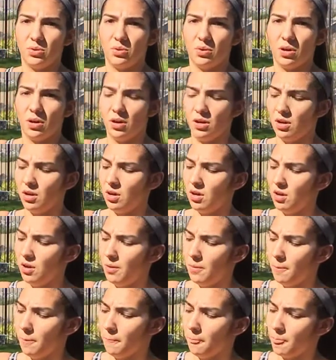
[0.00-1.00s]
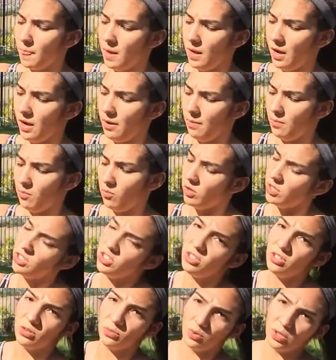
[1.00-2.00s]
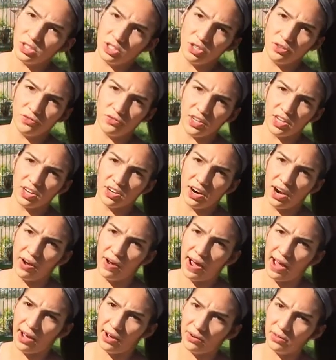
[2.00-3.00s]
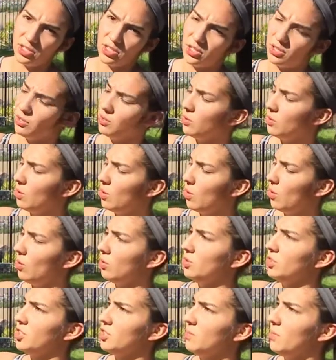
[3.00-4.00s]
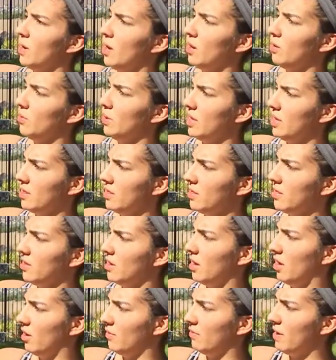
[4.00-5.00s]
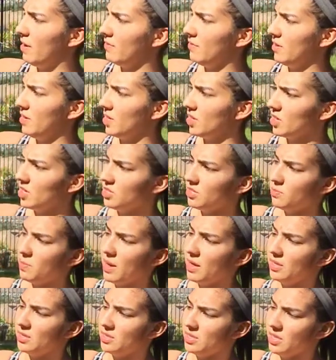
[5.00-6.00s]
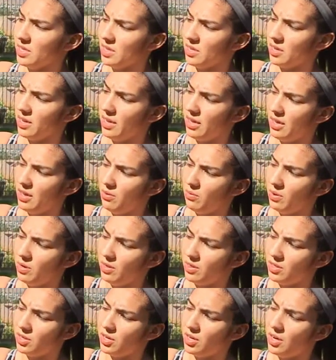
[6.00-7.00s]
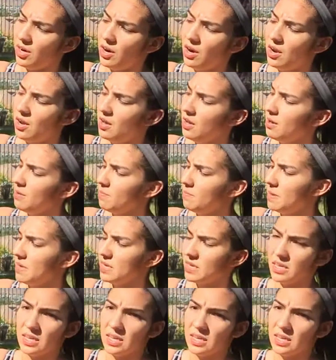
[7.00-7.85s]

once you figure out how to hold your ball with all 5 fingers, balancing it with your pinky and your thumb,